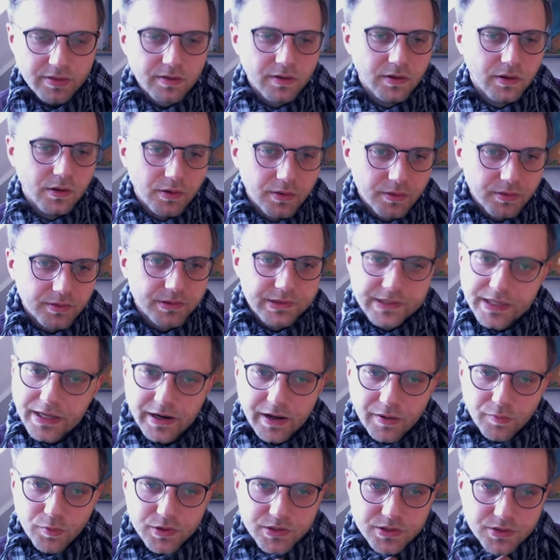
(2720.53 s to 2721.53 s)
Oh, then
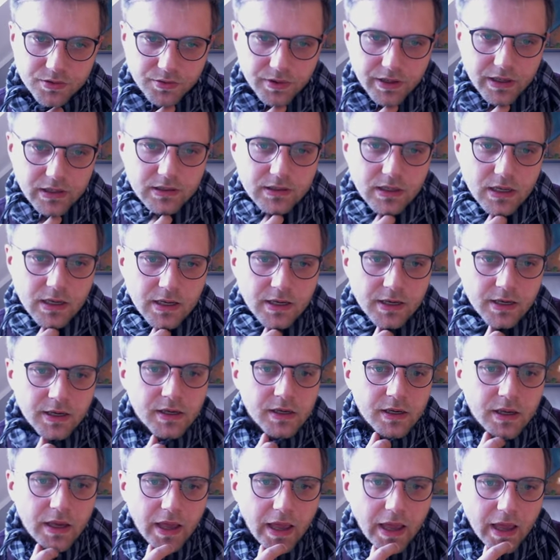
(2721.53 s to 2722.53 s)
I was correct.
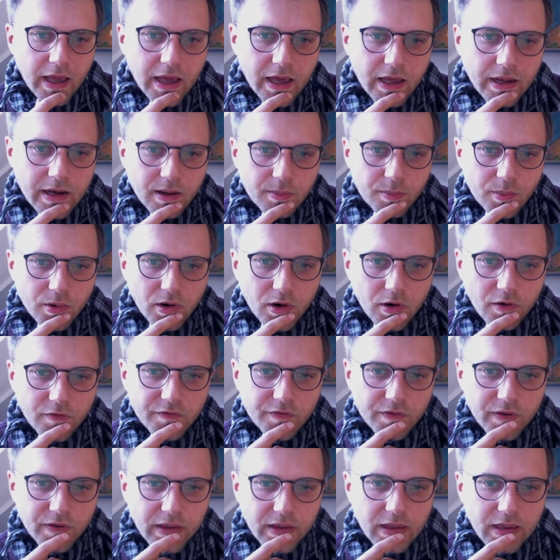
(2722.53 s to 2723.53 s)
A number
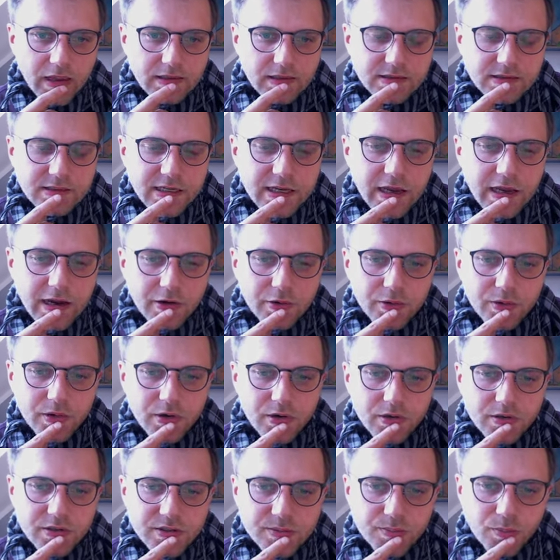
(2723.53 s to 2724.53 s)
of
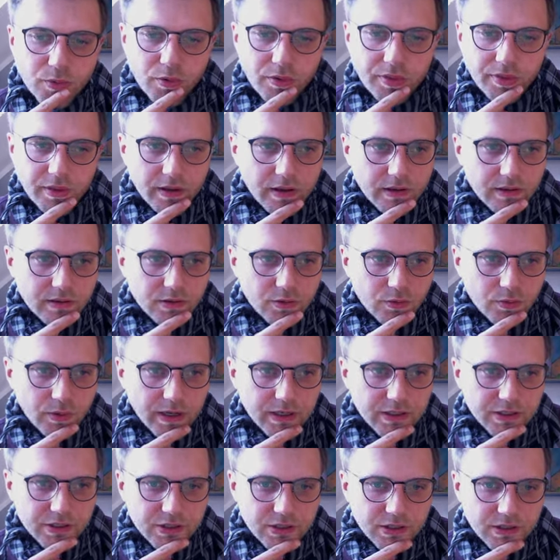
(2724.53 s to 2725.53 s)
interior smoothing
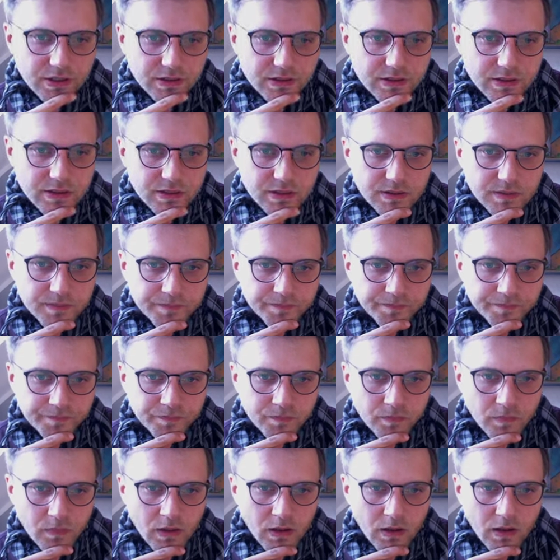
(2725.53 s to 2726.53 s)
iterations
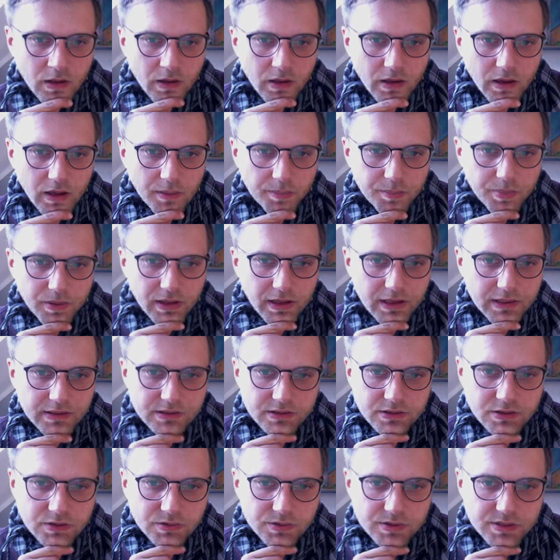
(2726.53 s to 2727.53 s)

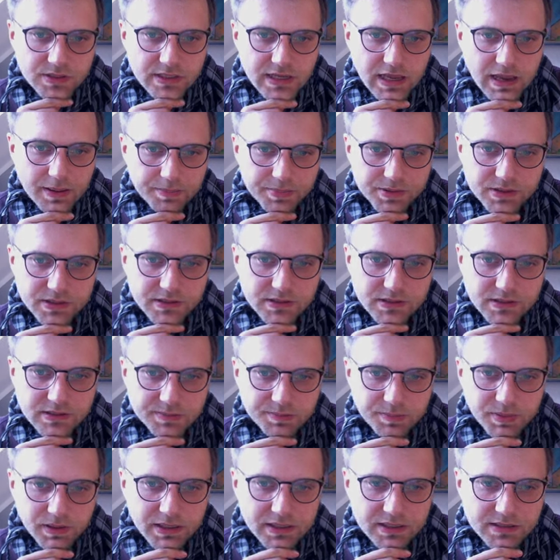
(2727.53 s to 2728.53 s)
applied to snapped
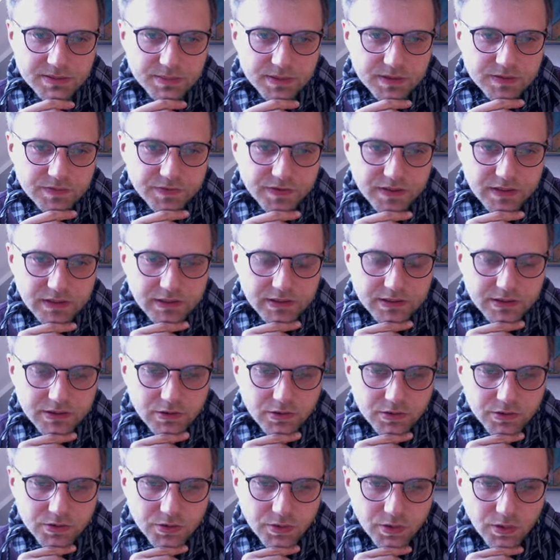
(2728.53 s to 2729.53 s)
displacement field.
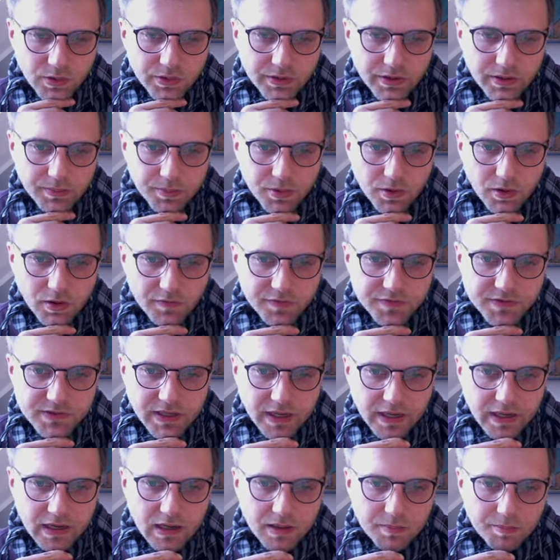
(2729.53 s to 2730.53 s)
Control number of
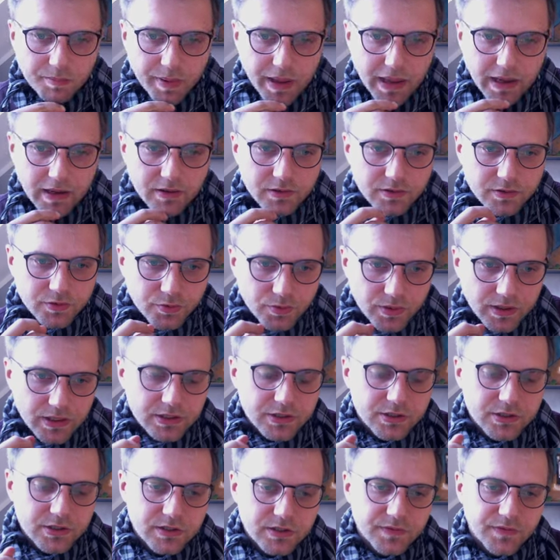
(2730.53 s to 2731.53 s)
scaling back
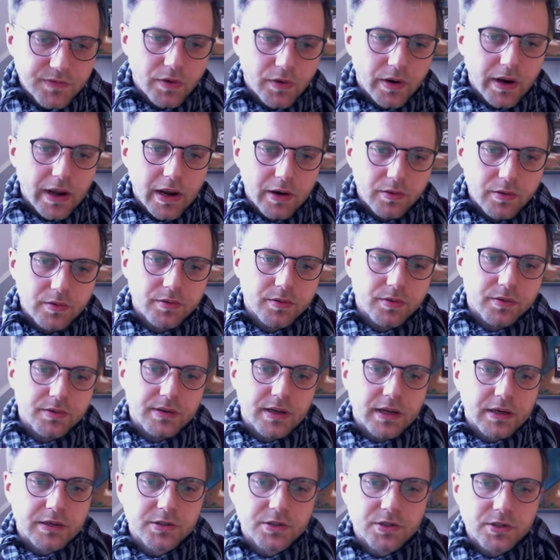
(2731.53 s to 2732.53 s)
iterations for error
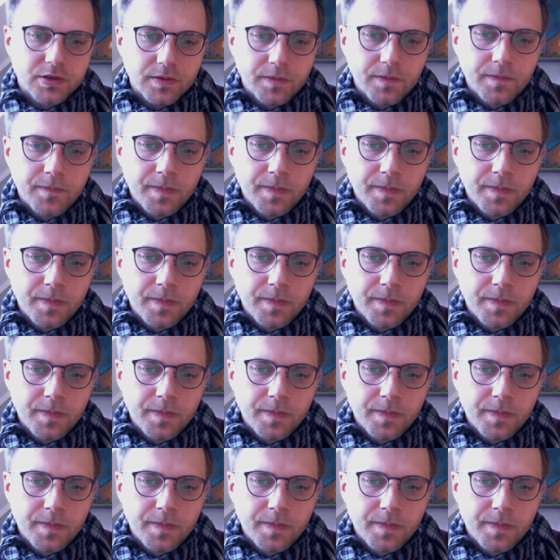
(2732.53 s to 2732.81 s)
reduction.